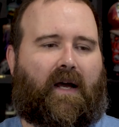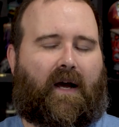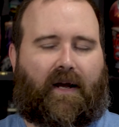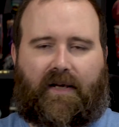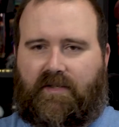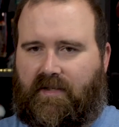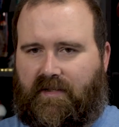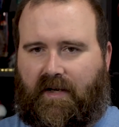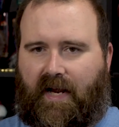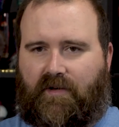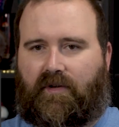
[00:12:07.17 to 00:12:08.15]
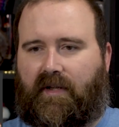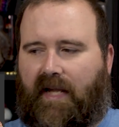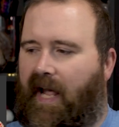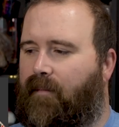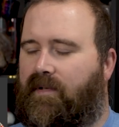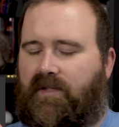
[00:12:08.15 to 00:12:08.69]
It's just the nature of the
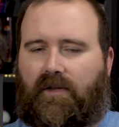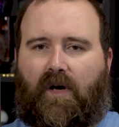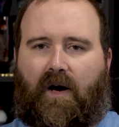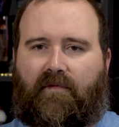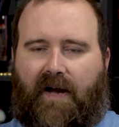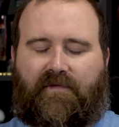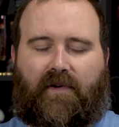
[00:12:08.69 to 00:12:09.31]
game. It's the law of